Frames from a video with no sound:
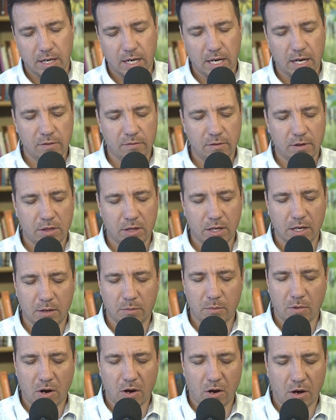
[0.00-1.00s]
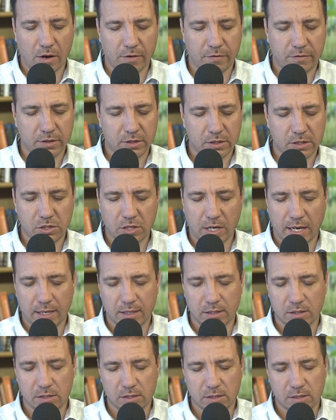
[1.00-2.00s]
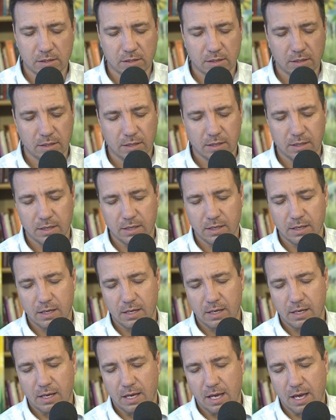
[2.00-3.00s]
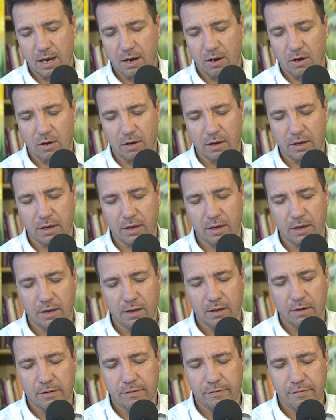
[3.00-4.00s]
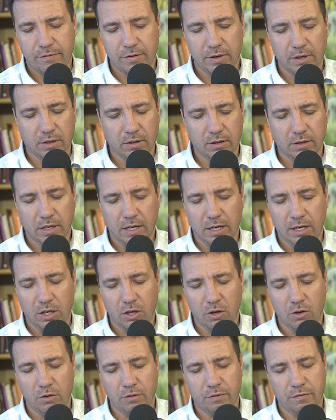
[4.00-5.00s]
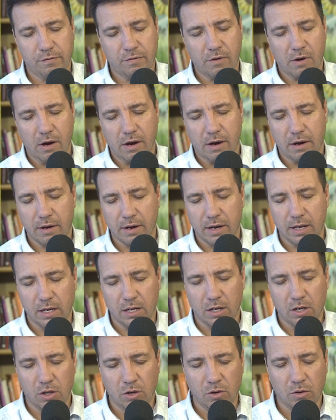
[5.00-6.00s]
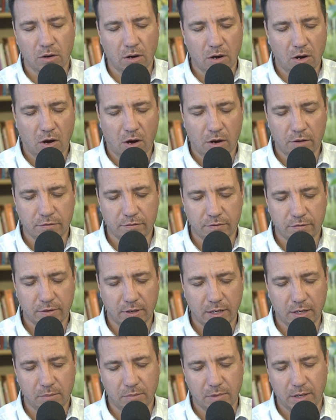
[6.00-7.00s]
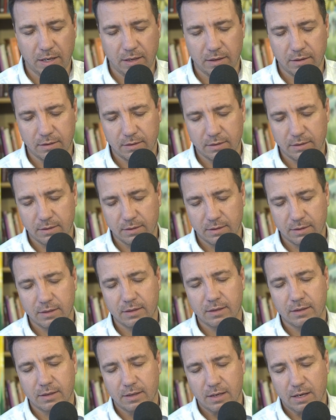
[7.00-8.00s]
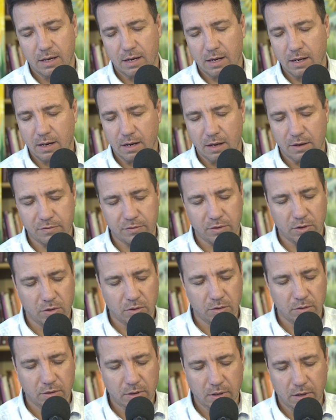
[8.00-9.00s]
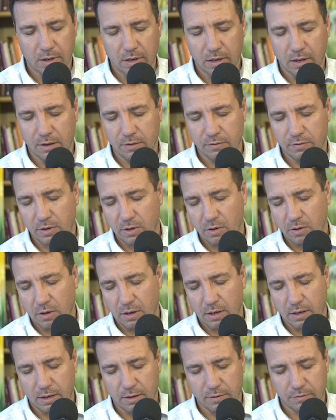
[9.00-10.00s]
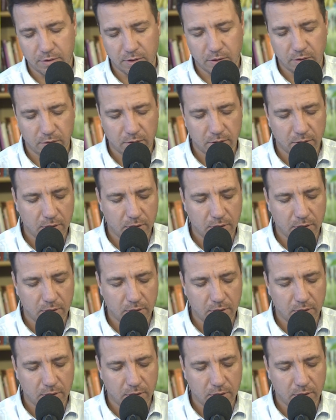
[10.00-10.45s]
Everything in my life has changed, and I feel a new fire and a new life in me. I love you, I love you, I love you.